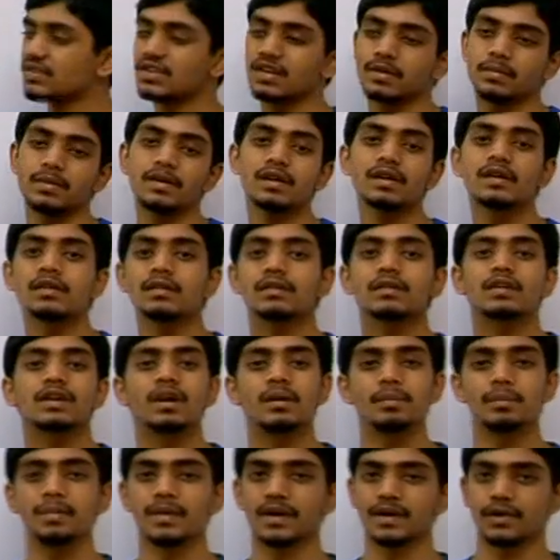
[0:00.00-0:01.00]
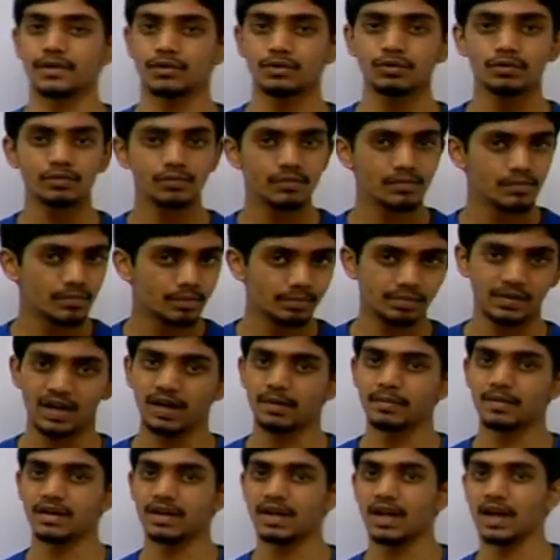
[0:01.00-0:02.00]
stable compared to primary